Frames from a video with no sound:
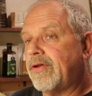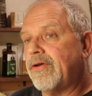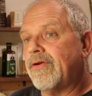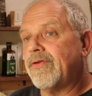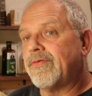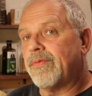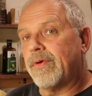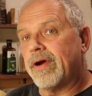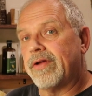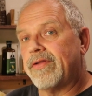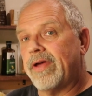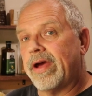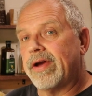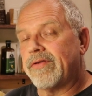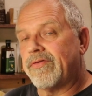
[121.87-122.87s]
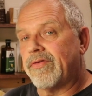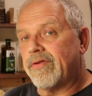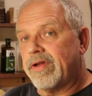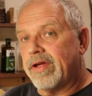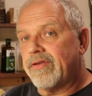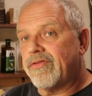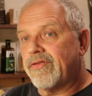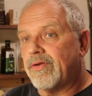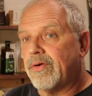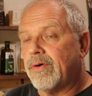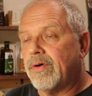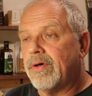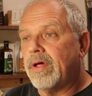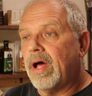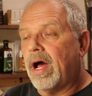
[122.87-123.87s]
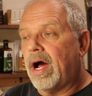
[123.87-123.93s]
going to do is we're going to take a traditional